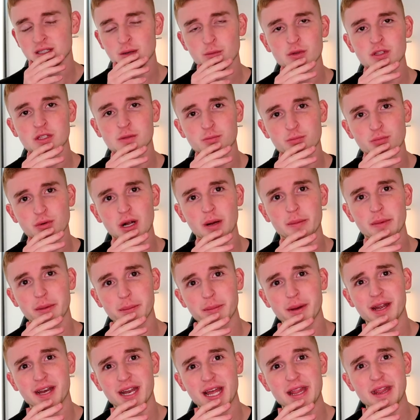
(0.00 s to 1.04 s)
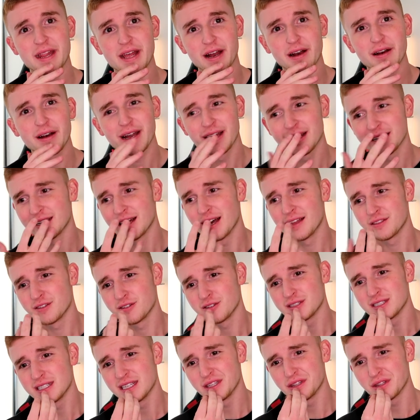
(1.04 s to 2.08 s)
Someone's probably been in there and got
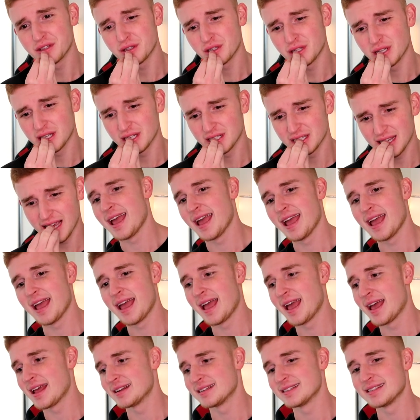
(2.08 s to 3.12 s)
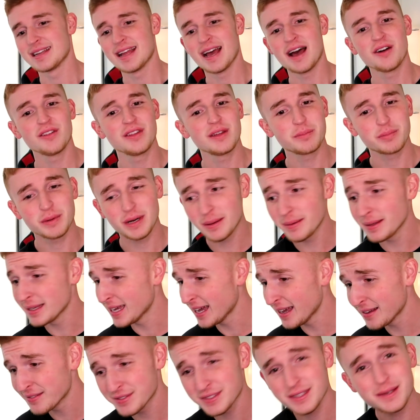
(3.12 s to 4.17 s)
their teeth cleaned and now they probably
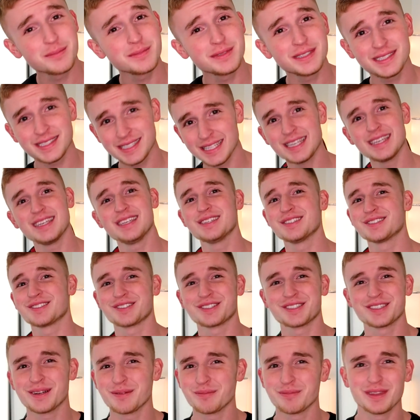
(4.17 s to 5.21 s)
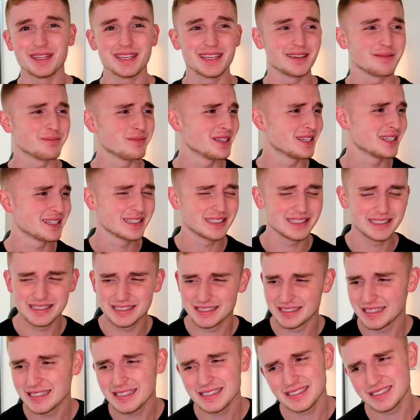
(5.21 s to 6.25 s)
have some disease or something
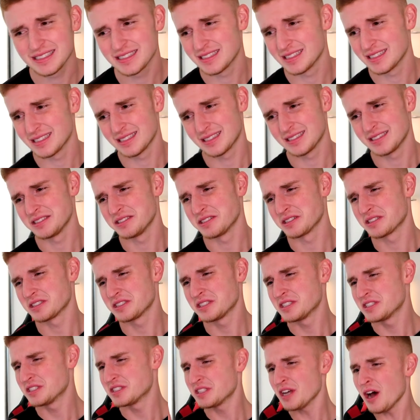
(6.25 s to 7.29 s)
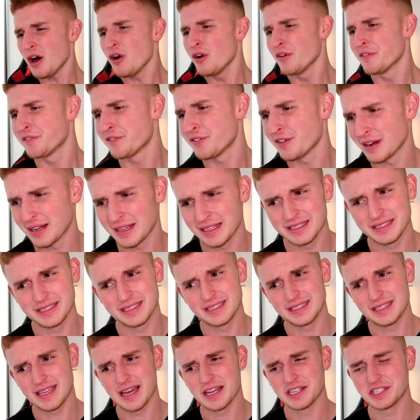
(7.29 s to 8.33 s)
because this just looks so freaking
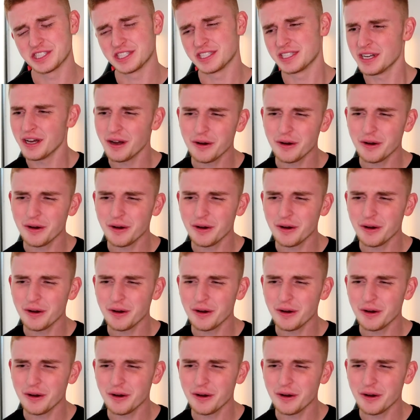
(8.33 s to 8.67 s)
sketchy.